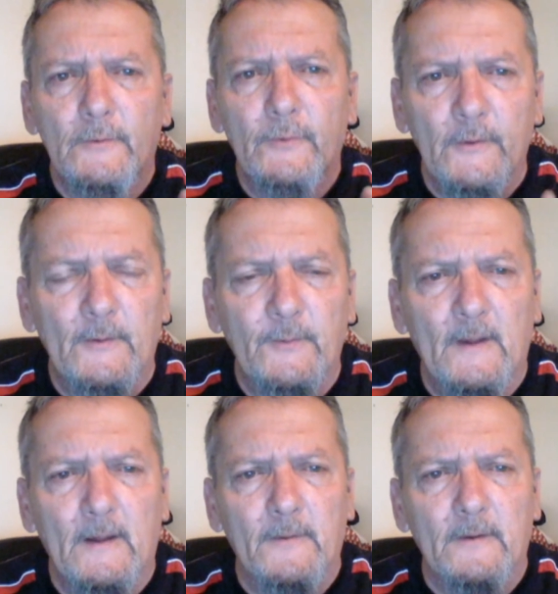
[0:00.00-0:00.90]
to the
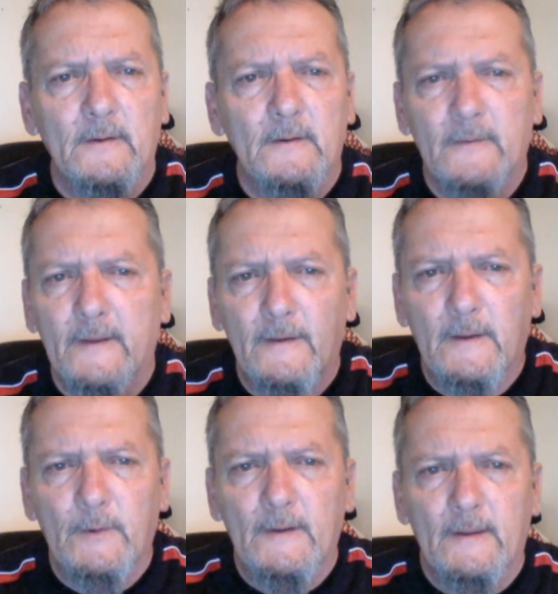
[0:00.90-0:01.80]
Father. They
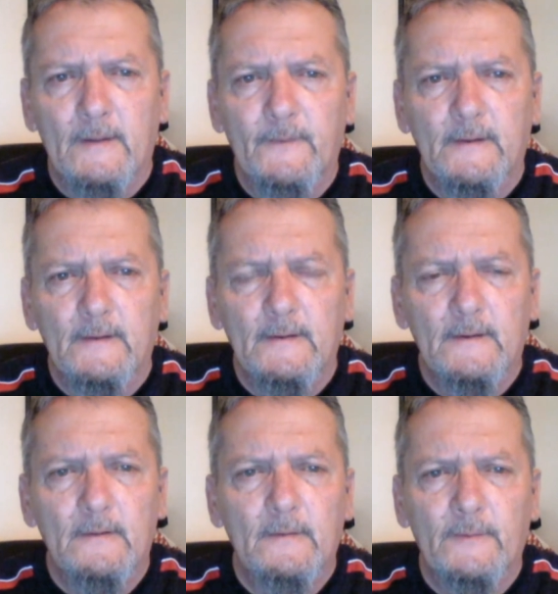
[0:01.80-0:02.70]
never left
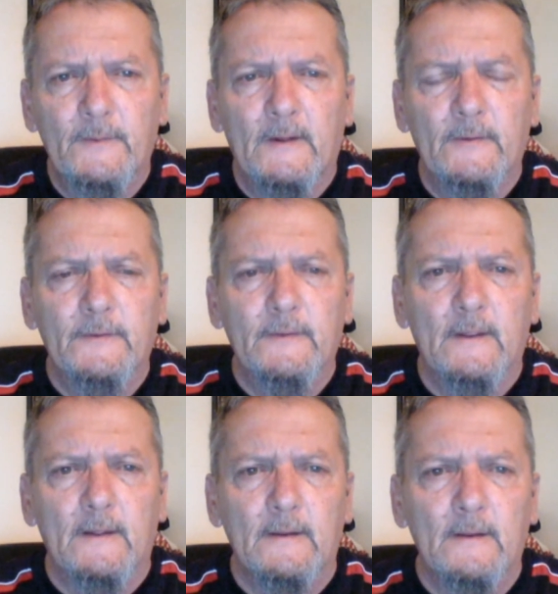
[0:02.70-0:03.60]
the Father's
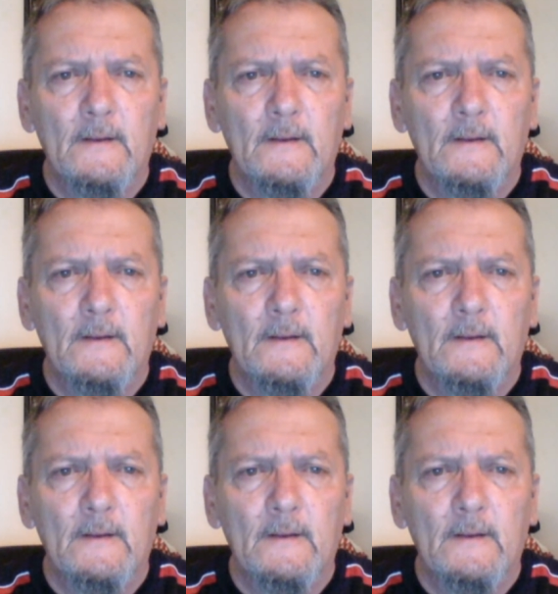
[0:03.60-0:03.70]
side.